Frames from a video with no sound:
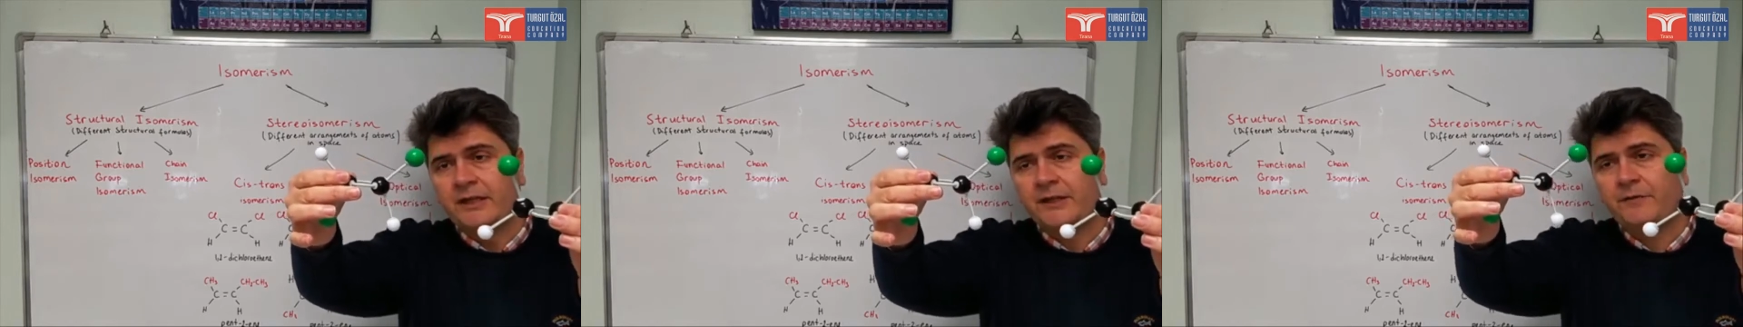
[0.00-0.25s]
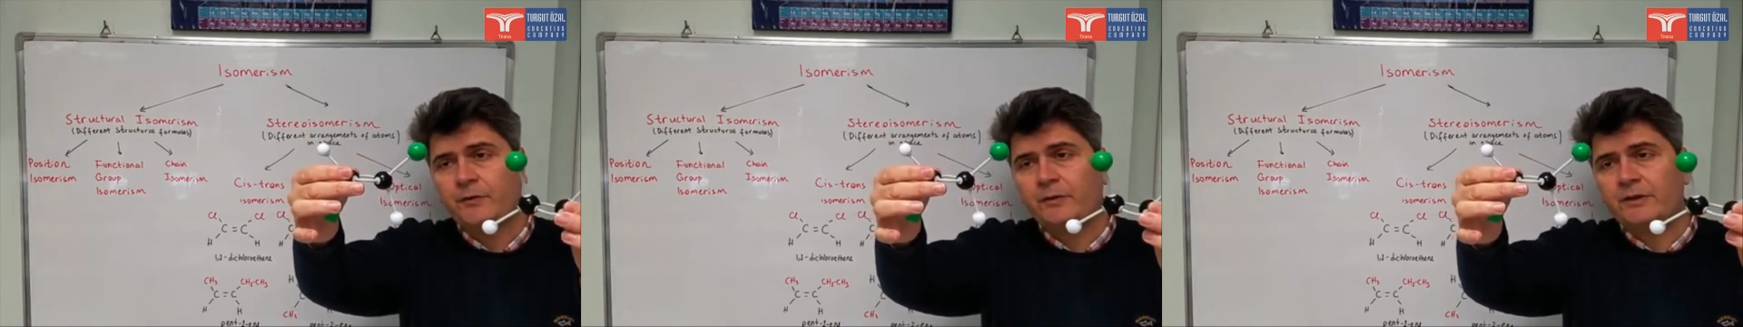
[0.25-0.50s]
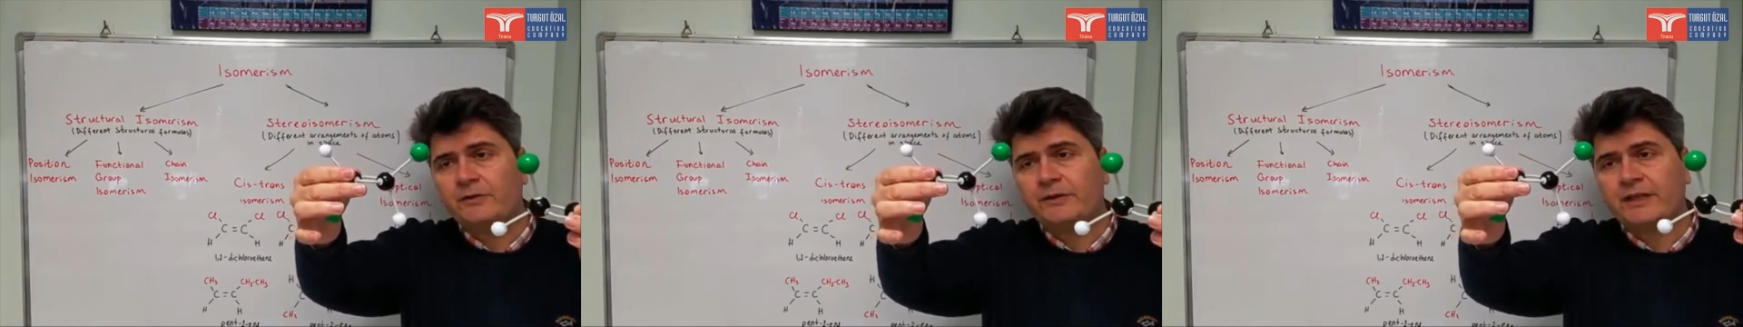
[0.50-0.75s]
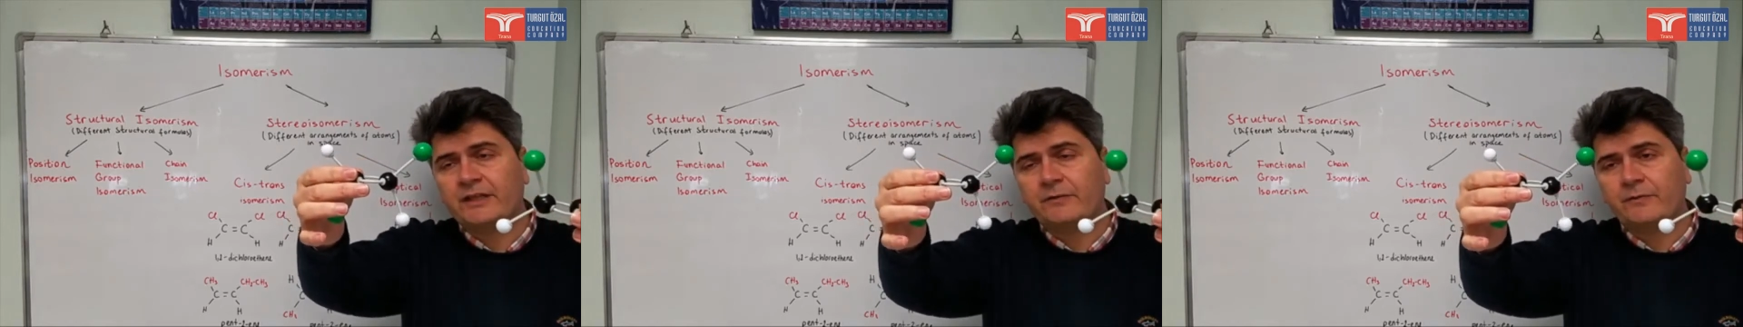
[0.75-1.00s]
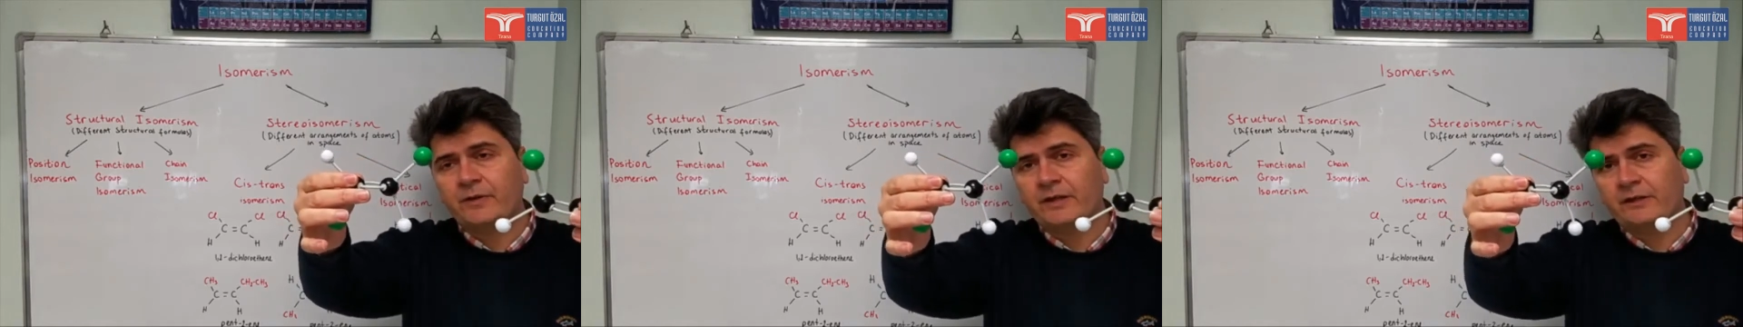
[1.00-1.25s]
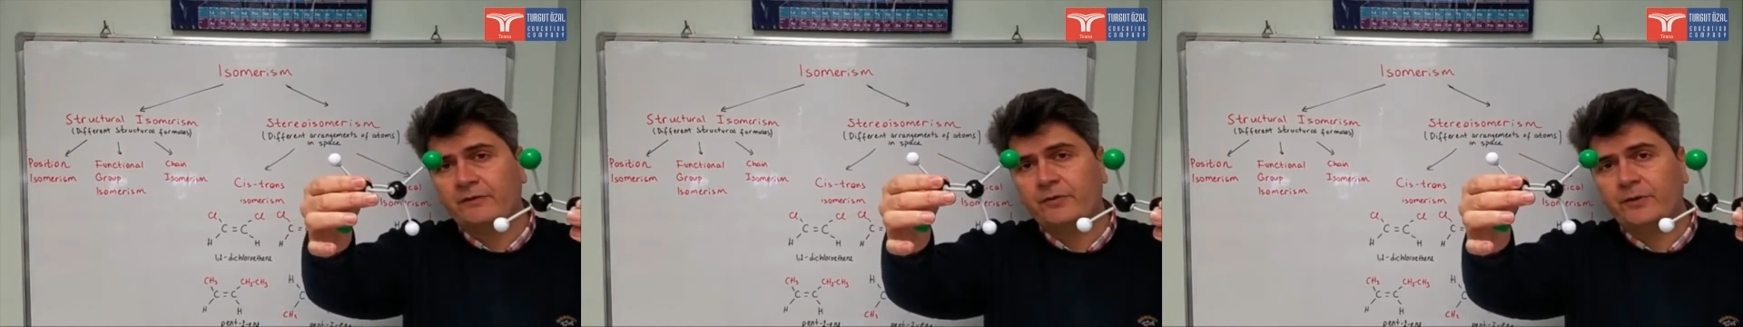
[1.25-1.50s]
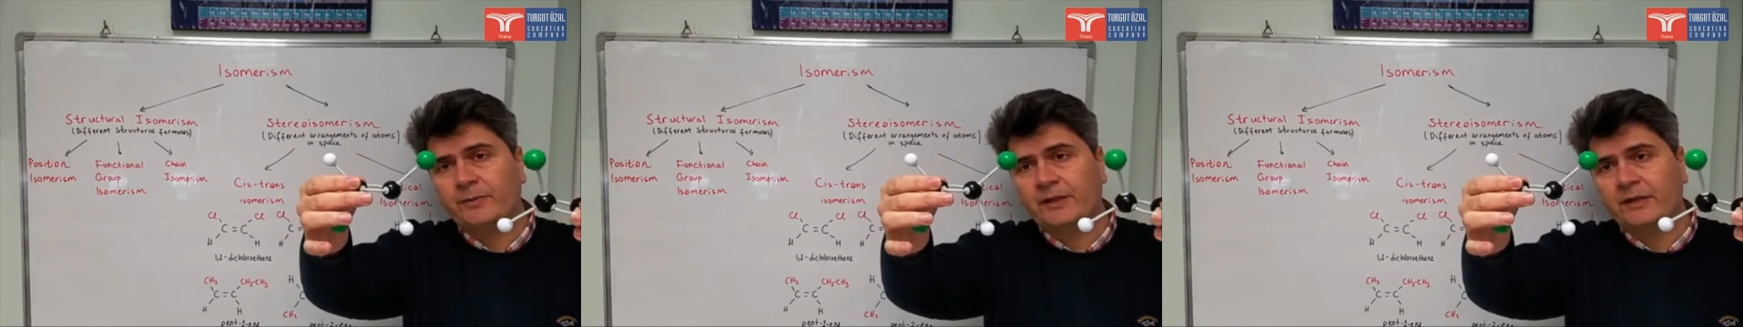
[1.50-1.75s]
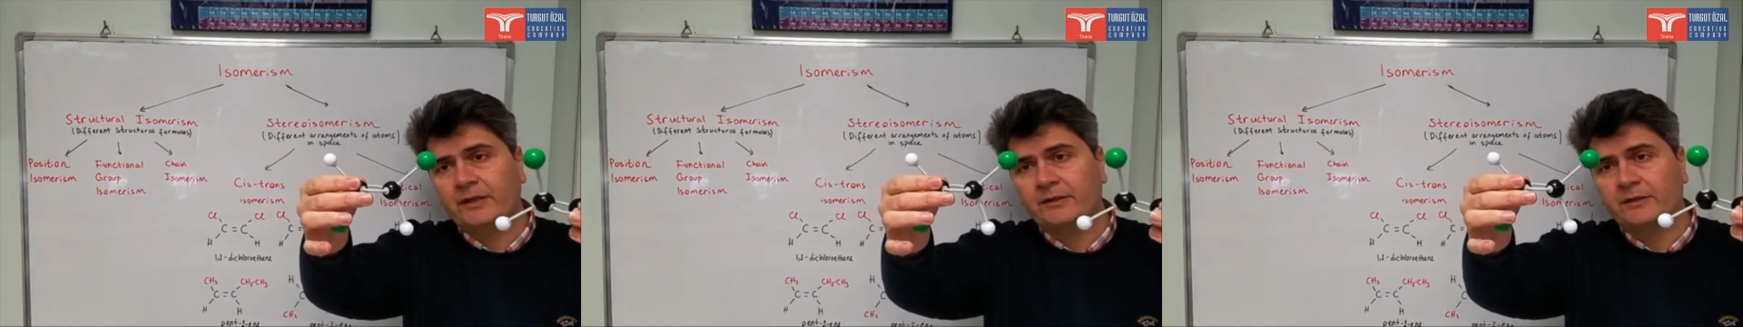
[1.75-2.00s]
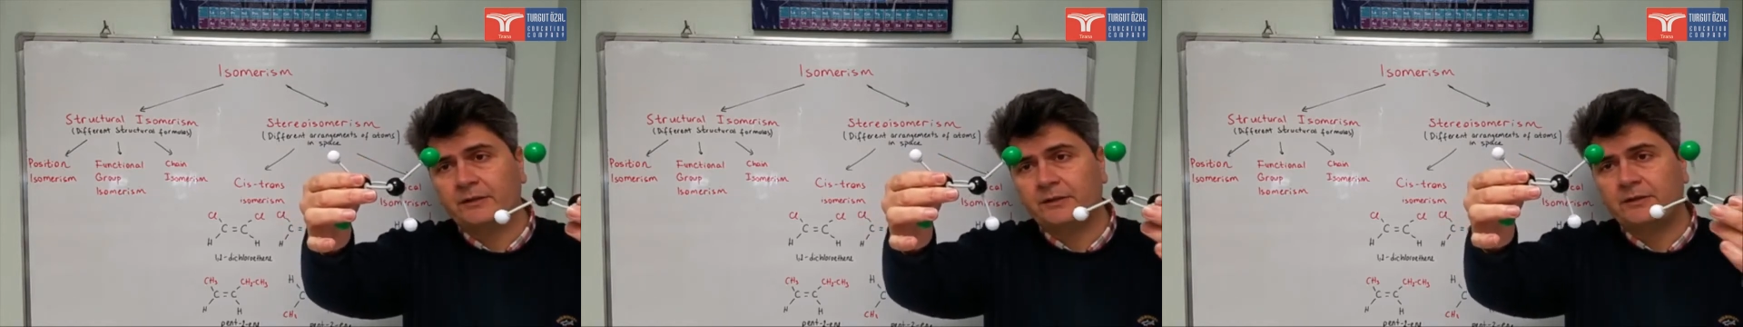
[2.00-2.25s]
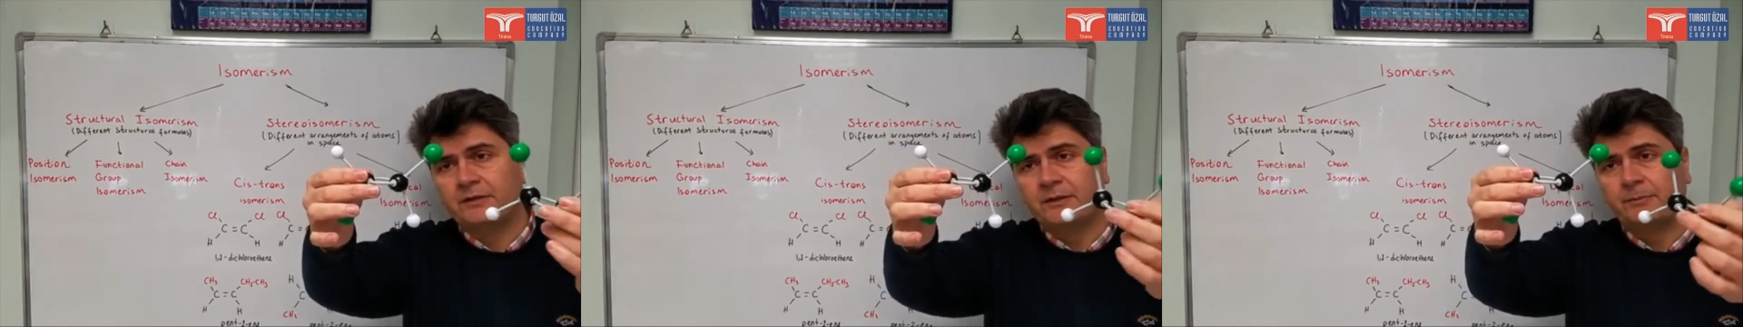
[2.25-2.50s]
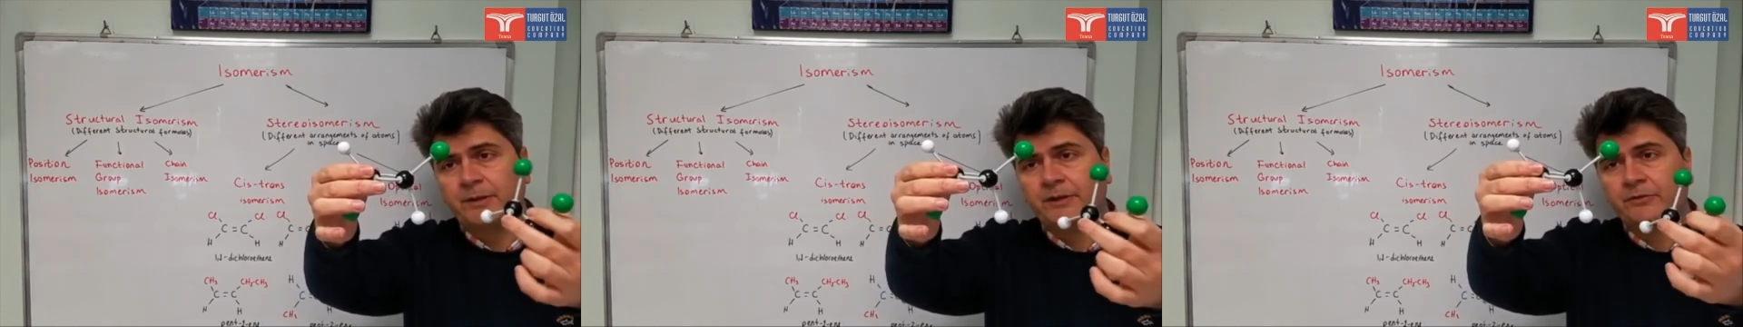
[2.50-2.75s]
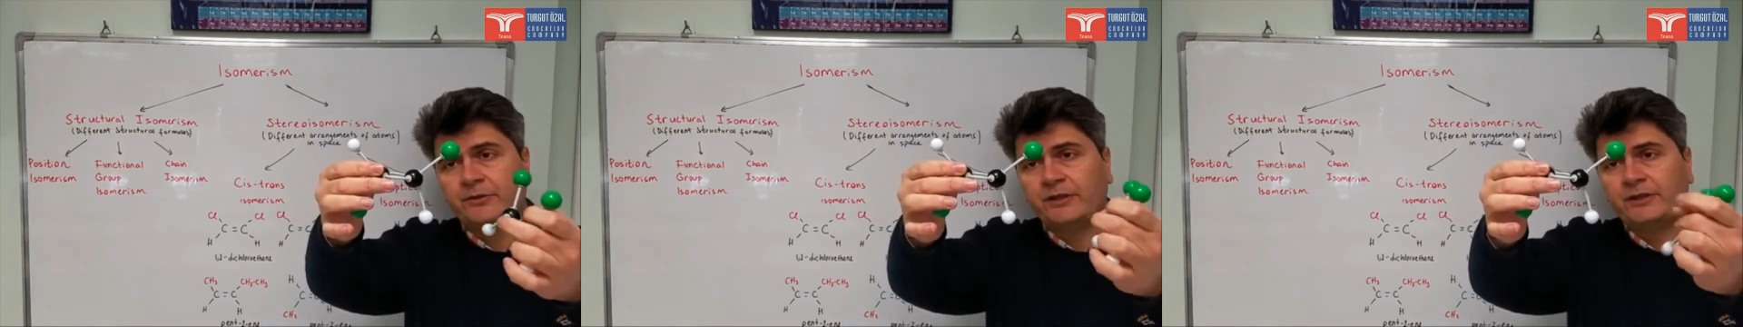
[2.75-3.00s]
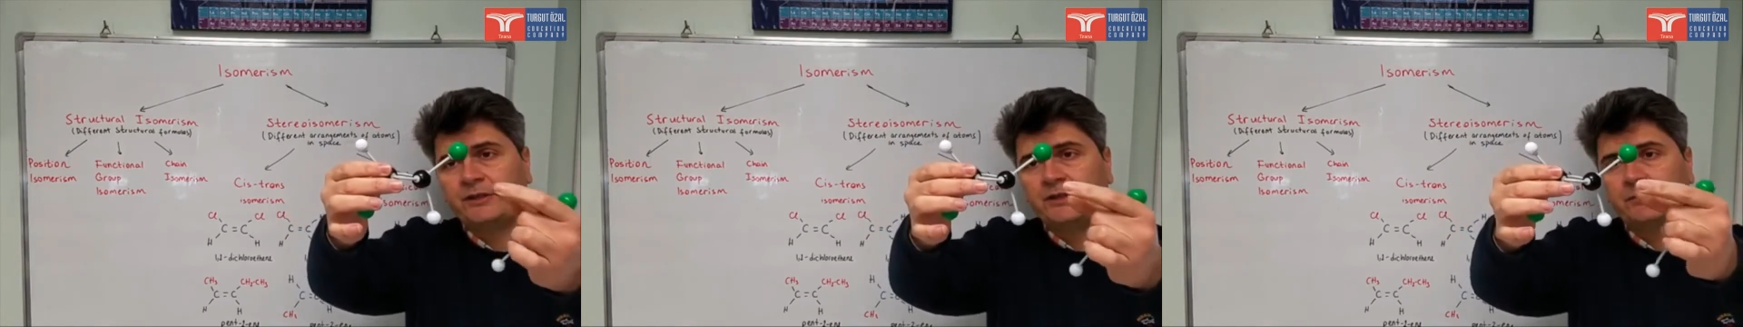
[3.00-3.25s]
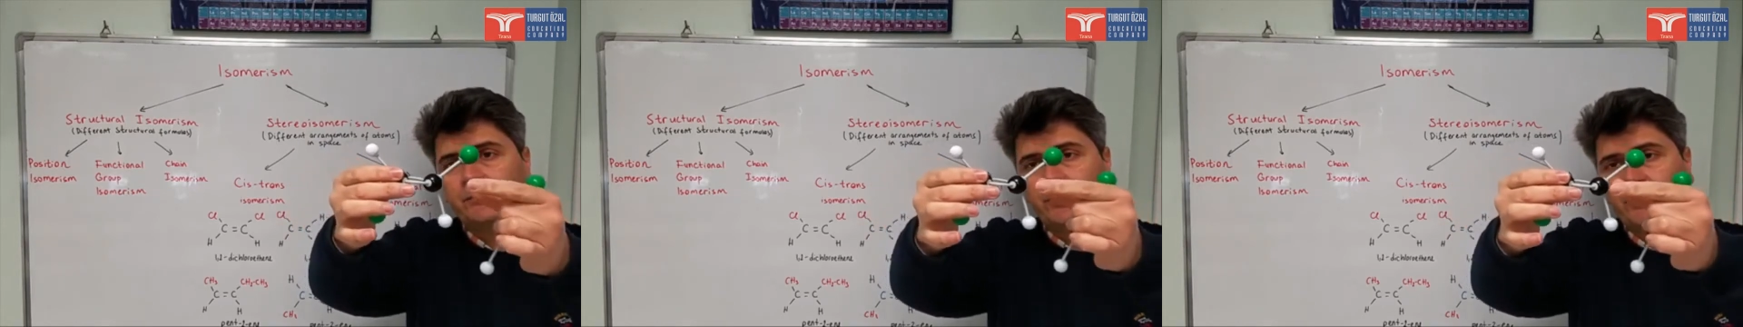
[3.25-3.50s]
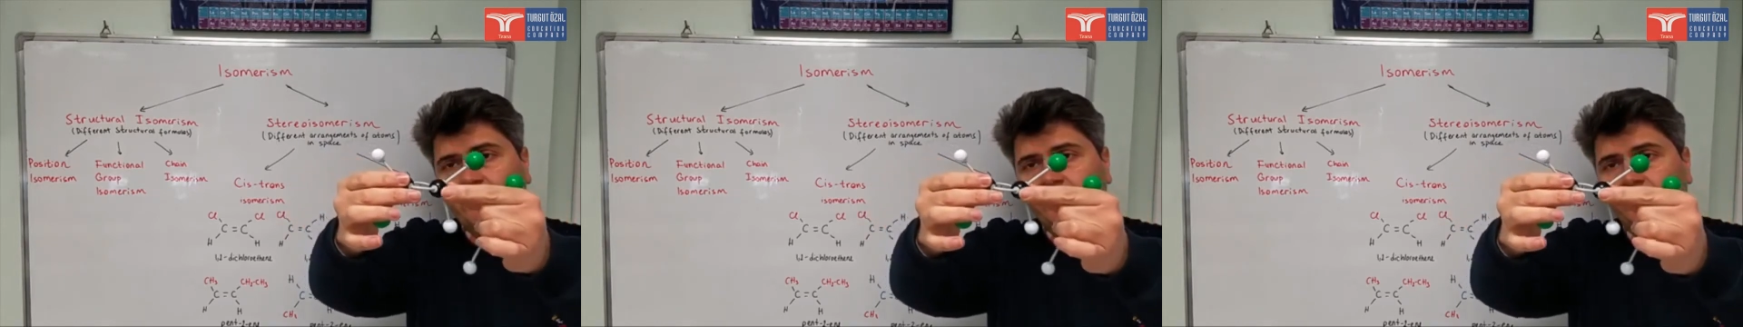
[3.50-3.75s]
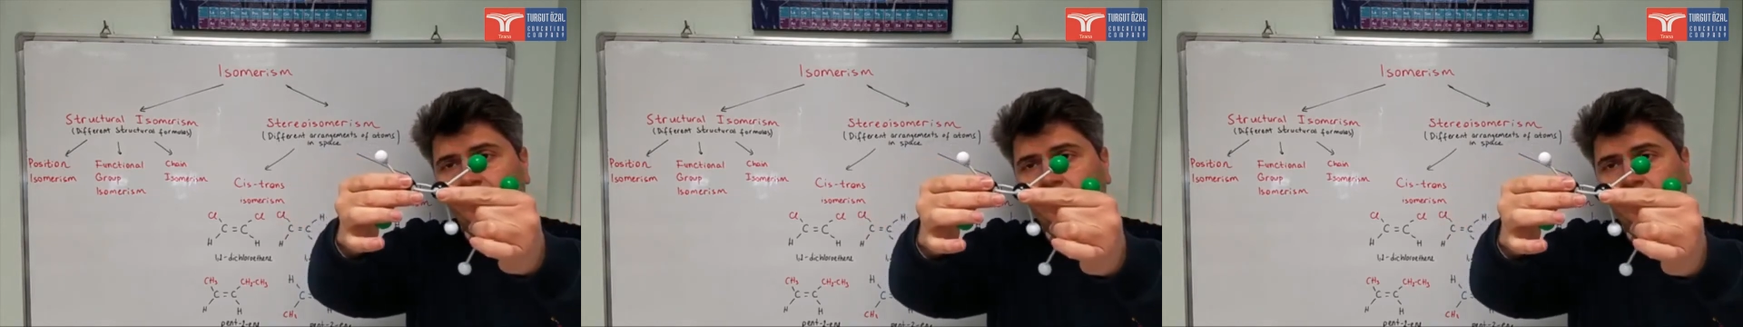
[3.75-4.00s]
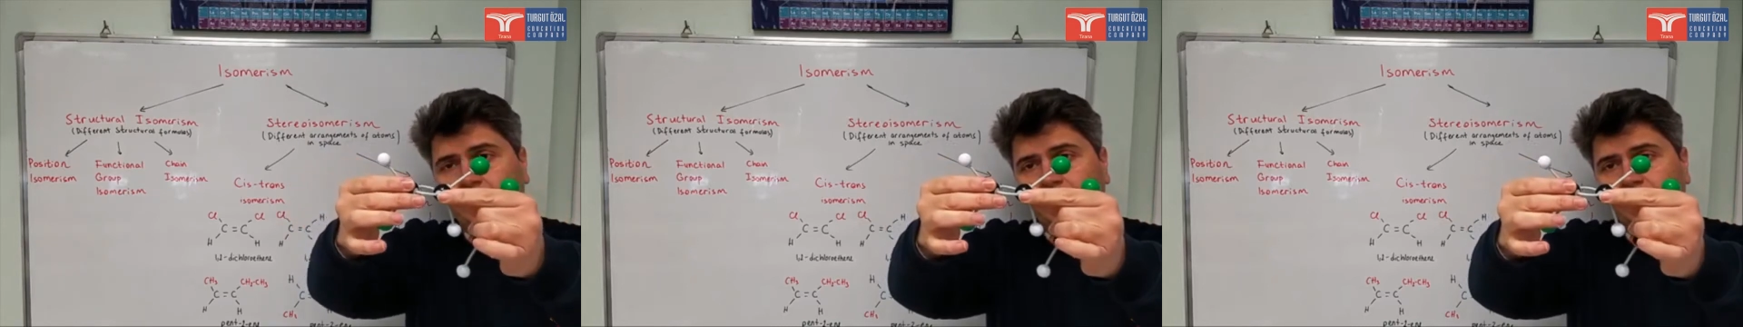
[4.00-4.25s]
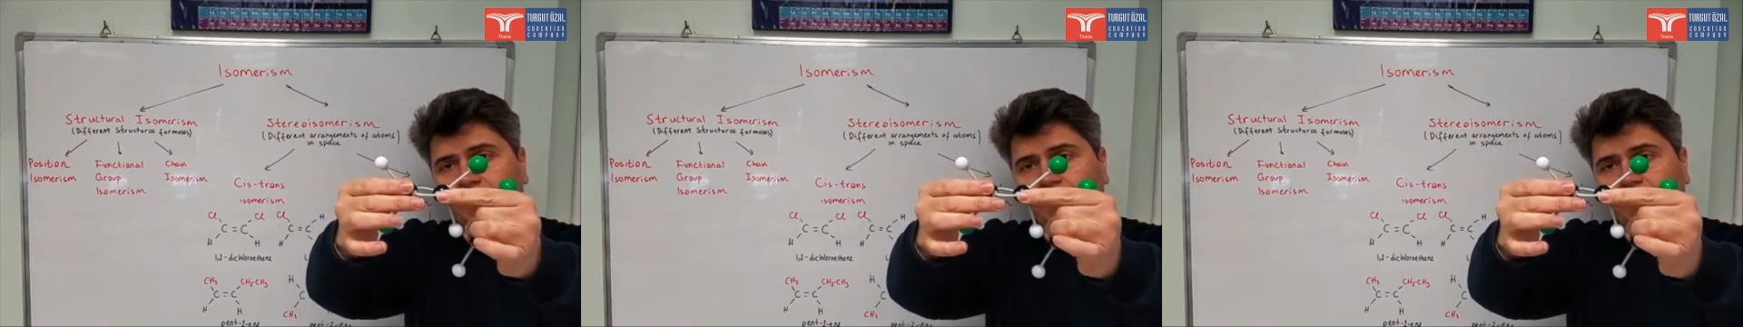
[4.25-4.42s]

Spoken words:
If you want to get one from another by rotating the molecule,